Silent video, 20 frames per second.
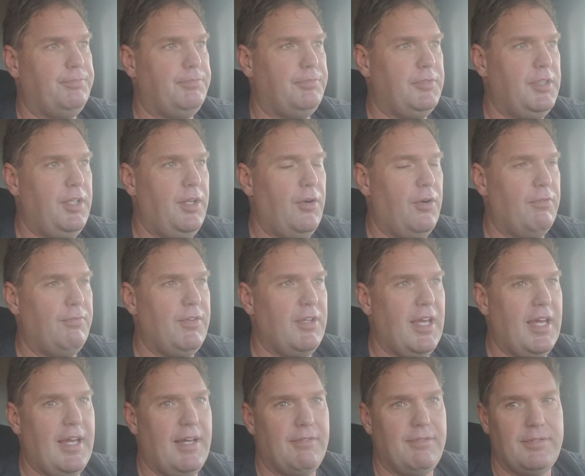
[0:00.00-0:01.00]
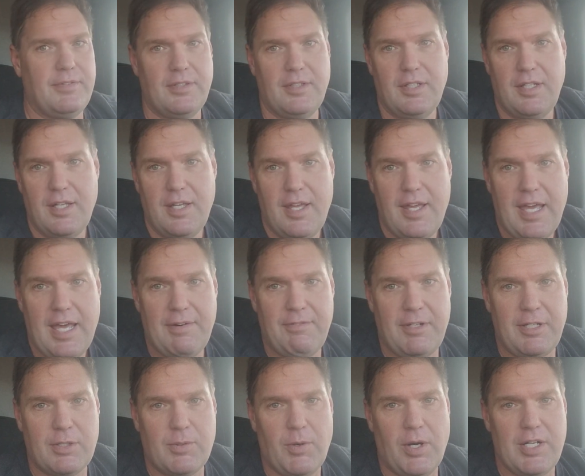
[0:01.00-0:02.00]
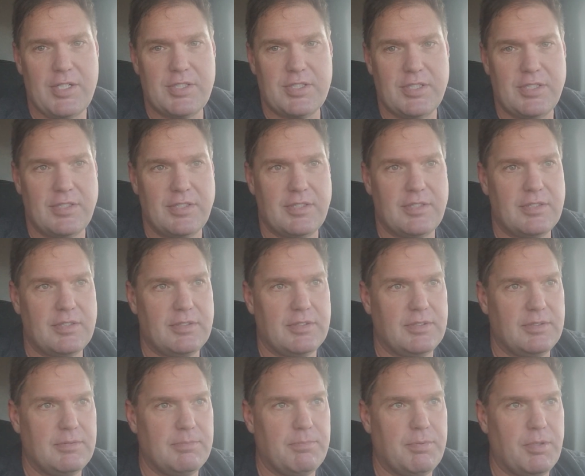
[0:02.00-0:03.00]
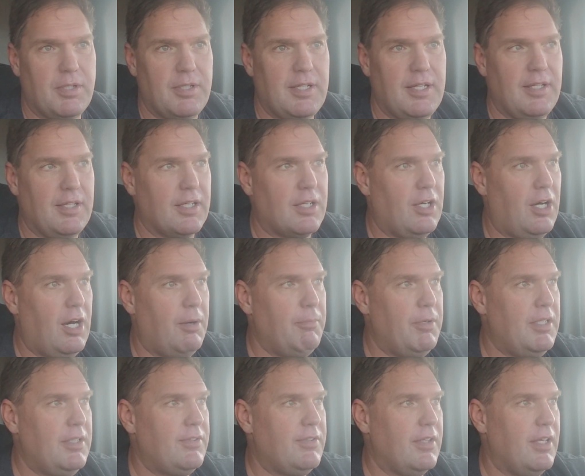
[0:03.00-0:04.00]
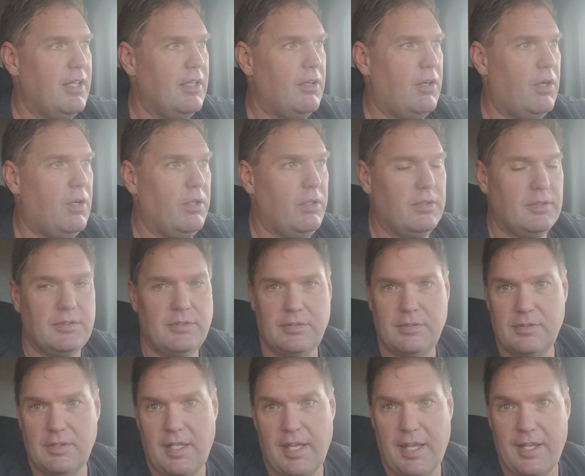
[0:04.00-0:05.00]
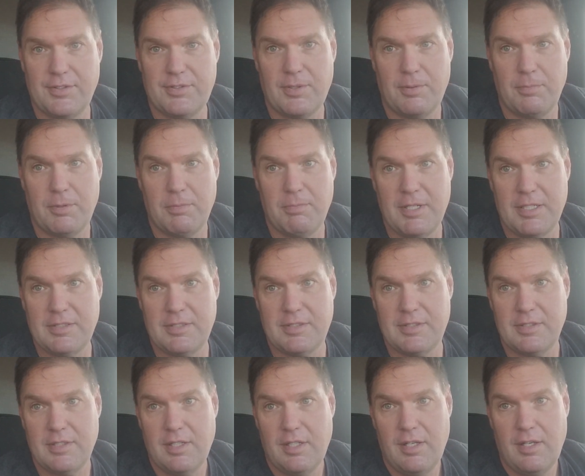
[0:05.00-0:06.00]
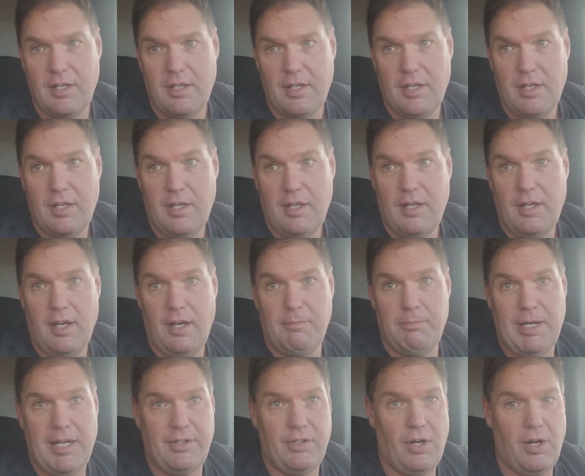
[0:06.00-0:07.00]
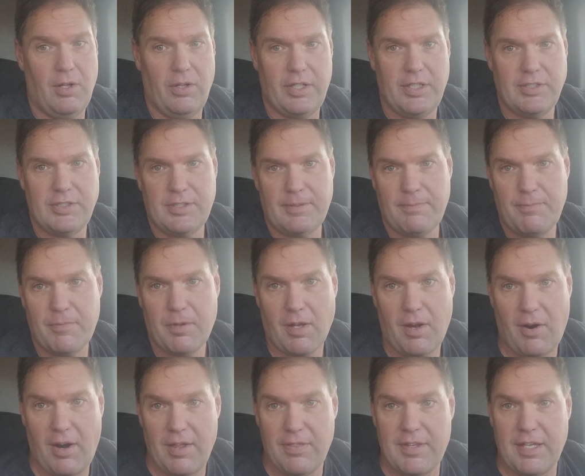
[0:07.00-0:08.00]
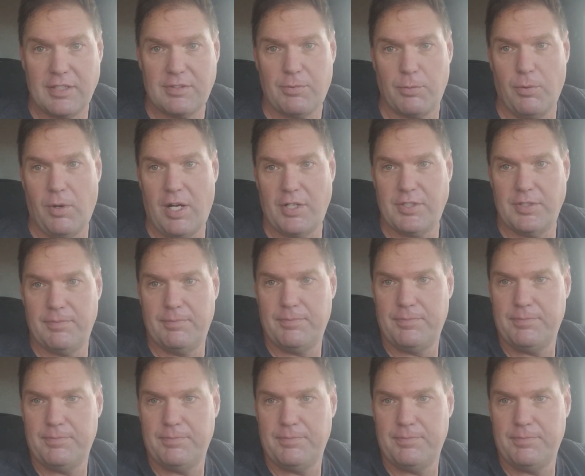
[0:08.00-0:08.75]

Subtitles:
You know, if you have any questions, put it in the comments and I'll answer them to the best of my knowledge. All right, thanks for watching.